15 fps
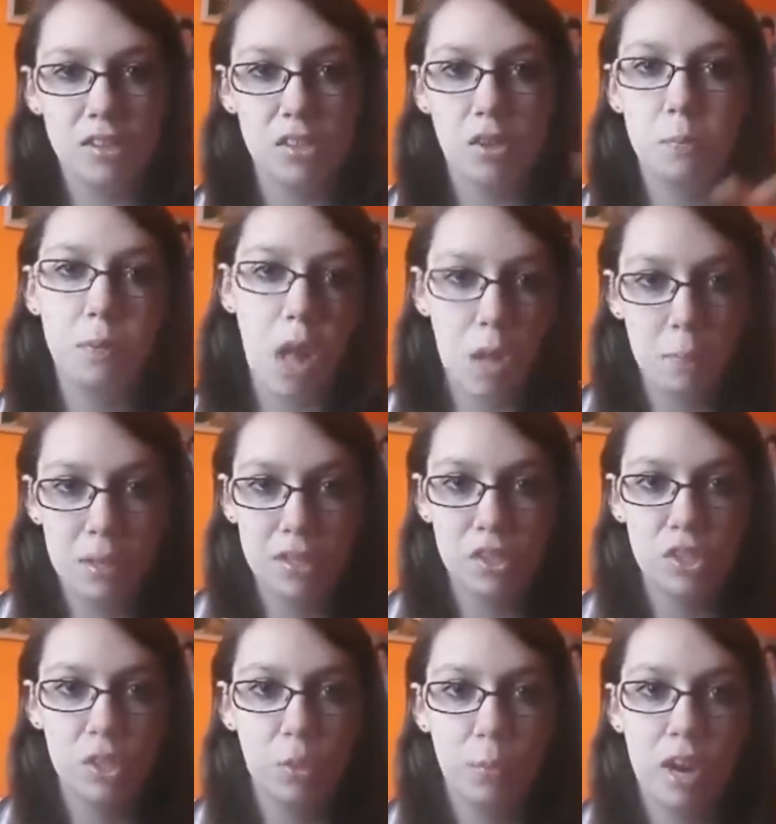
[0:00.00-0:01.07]
go to
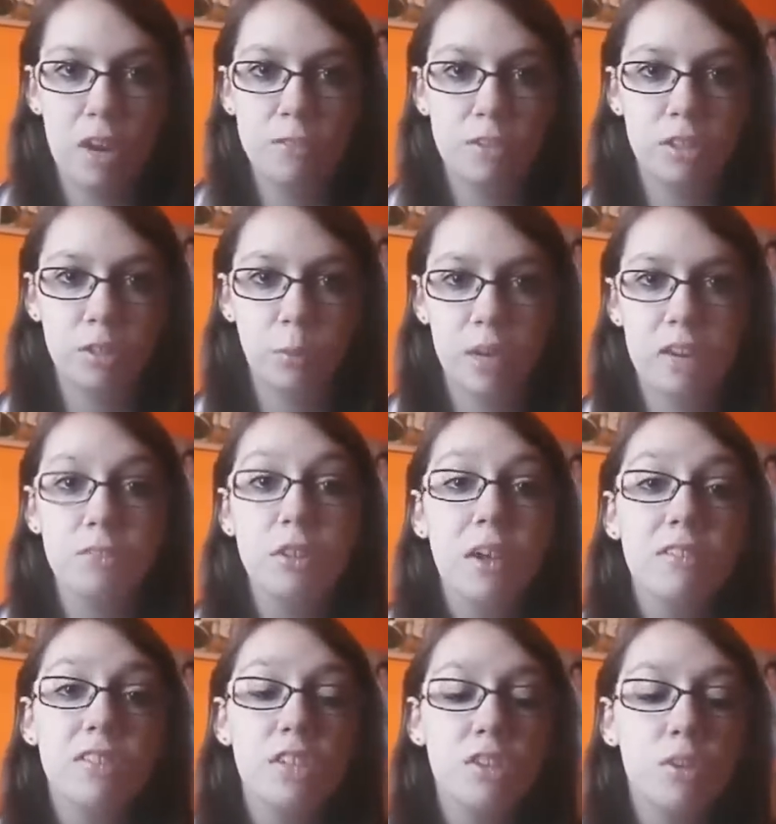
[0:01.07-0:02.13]
Blockbuster, wherever, whatever you
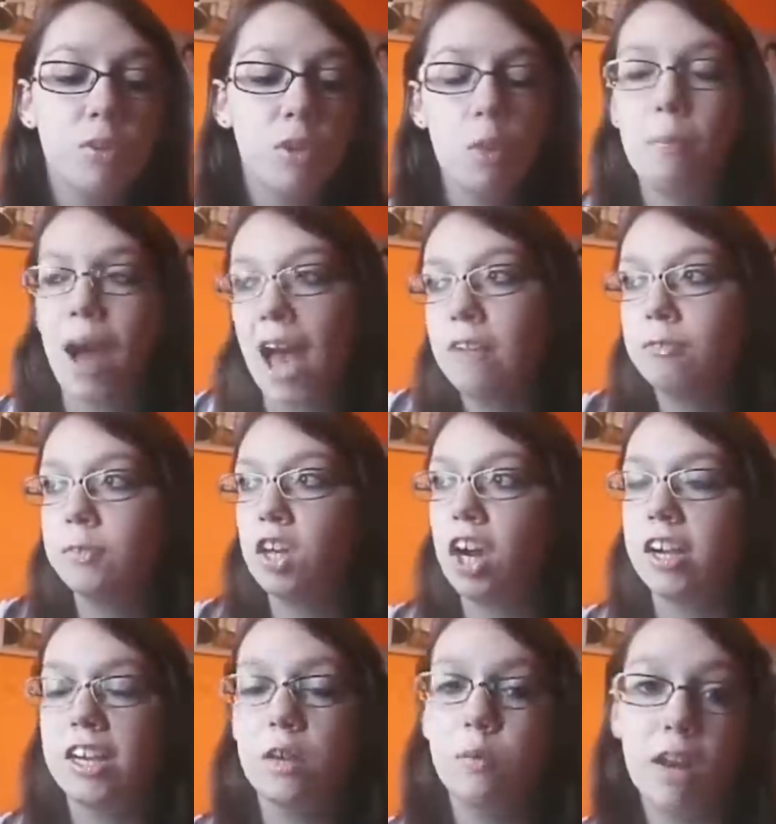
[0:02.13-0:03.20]
have to do, go buy it from
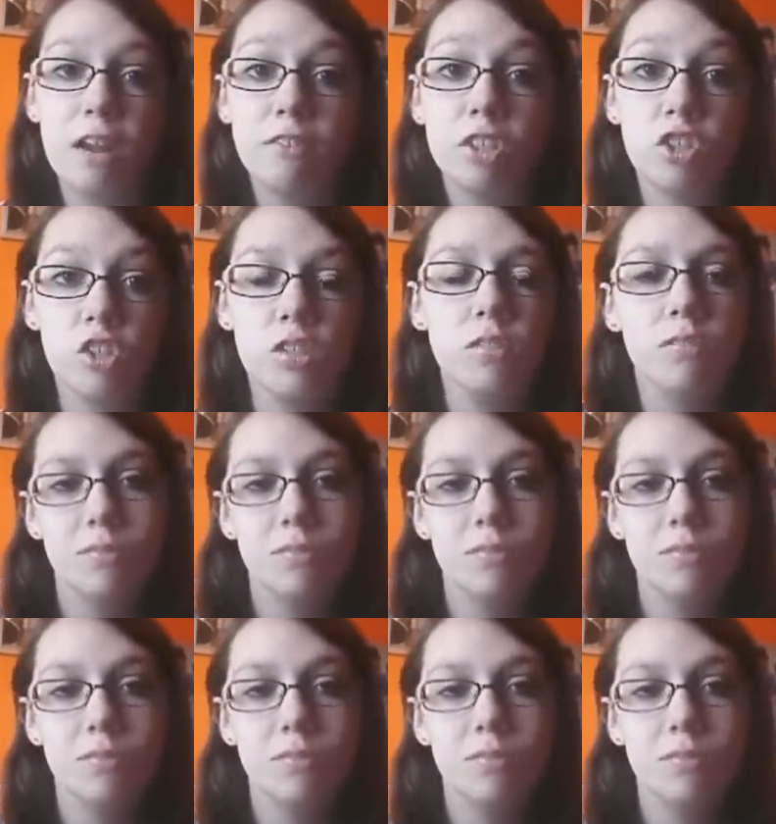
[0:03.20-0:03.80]
Target, whatever, just